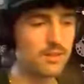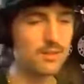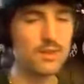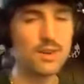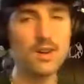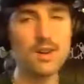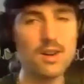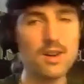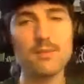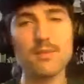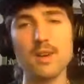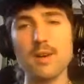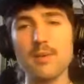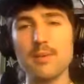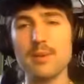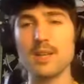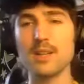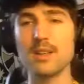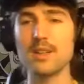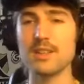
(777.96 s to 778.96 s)
well, I'm
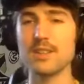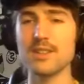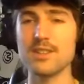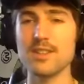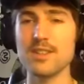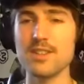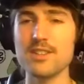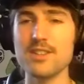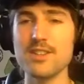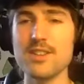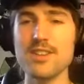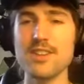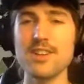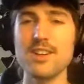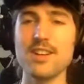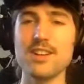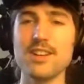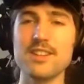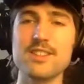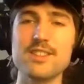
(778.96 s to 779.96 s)
English, so there's only
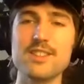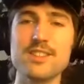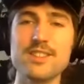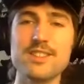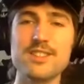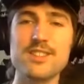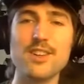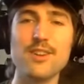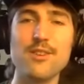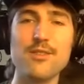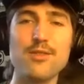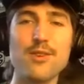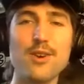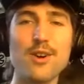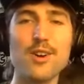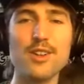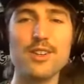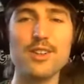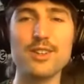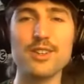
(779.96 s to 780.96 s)
like so
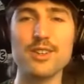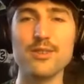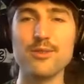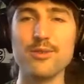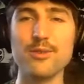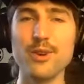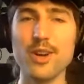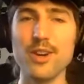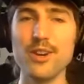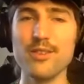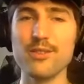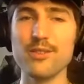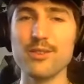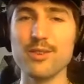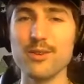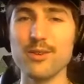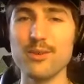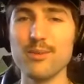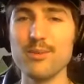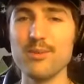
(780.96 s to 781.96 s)
far you can run
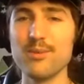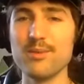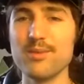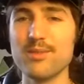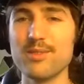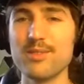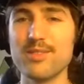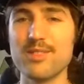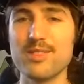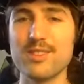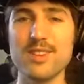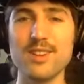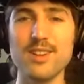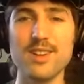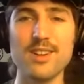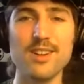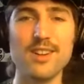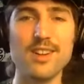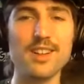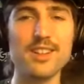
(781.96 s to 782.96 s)
from
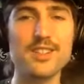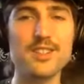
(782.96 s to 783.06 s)
like